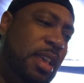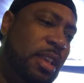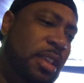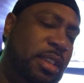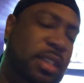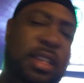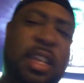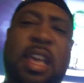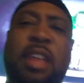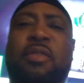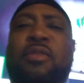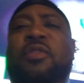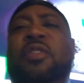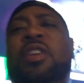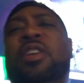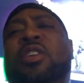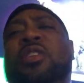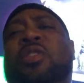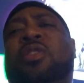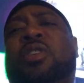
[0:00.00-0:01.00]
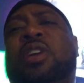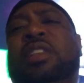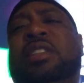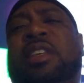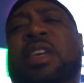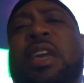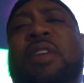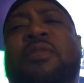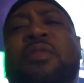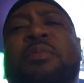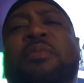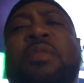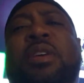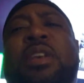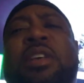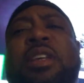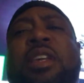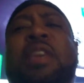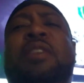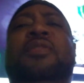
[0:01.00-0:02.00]
Because Daddy Phil has given
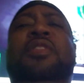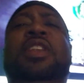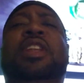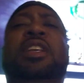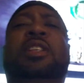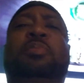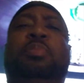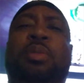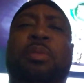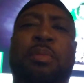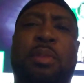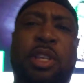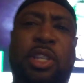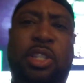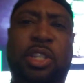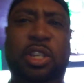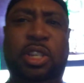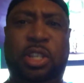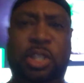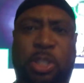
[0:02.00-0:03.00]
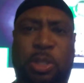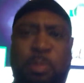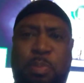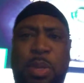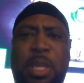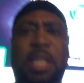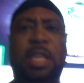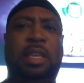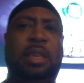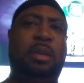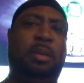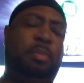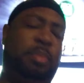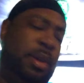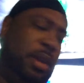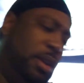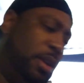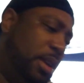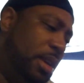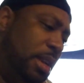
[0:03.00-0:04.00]
us permission to speak.
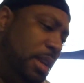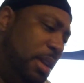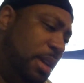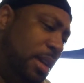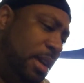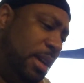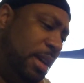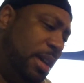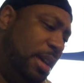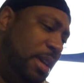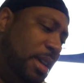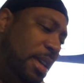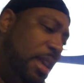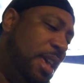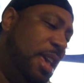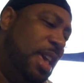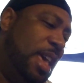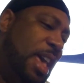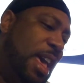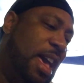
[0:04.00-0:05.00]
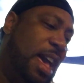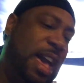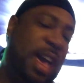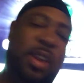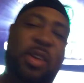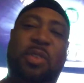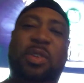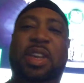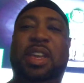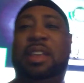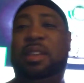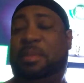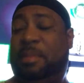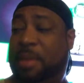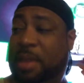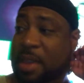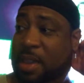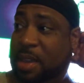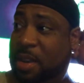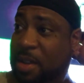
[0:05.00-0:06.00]
Apparently, I don't get it,
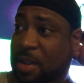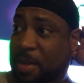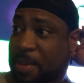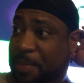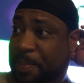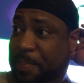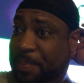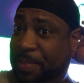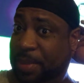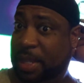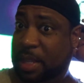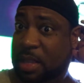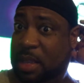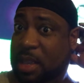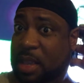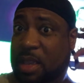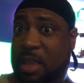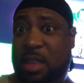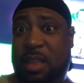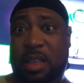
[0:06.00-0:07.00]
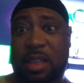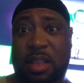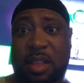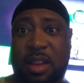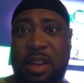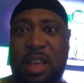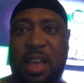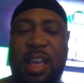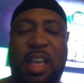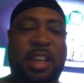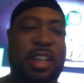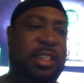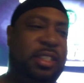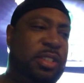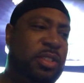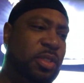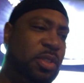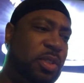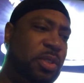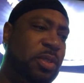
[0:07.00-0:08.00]
man.
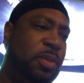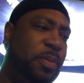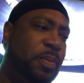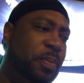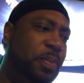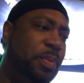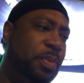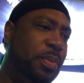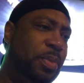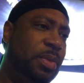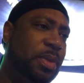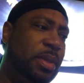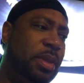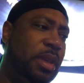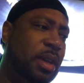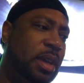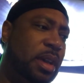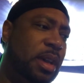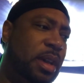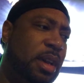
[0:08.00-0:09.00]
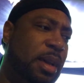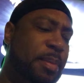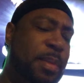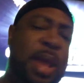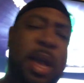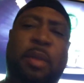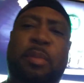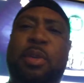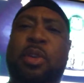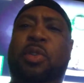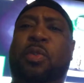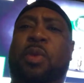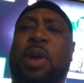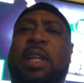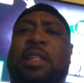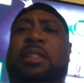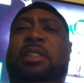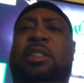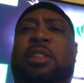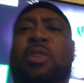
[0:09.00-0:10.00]
Just a little. I'm not gonna be able to
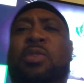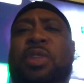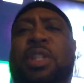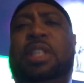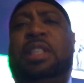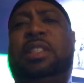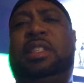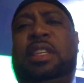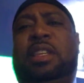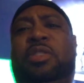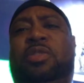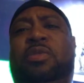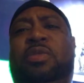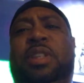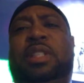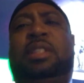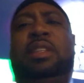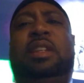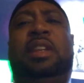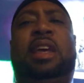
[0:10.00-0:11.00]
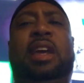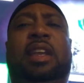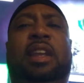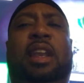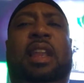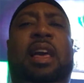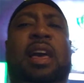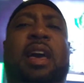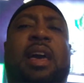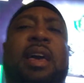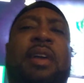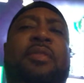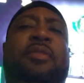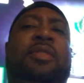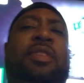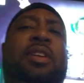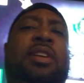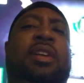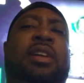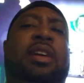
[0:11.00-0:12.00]
watch the Sony's E3 tonight
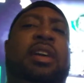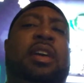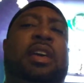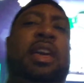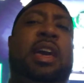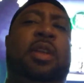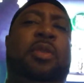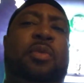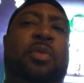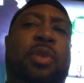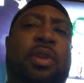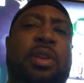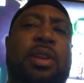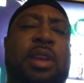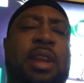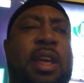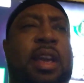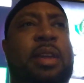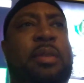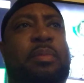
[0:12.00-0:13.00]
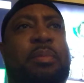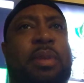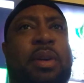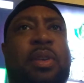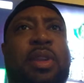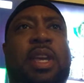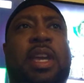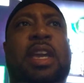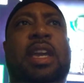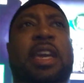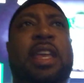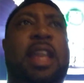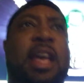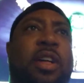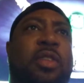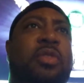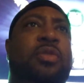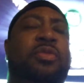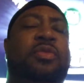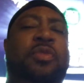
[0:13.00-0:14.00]
live. Got to work tonight. About to head
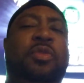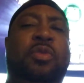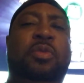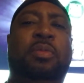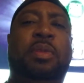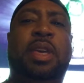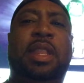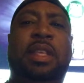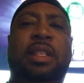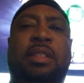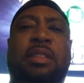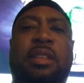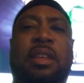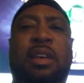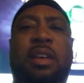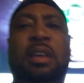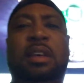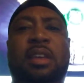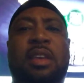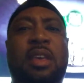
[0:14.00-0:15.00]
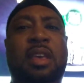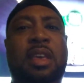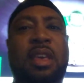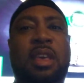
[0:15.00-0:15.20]
out in a few minutes. As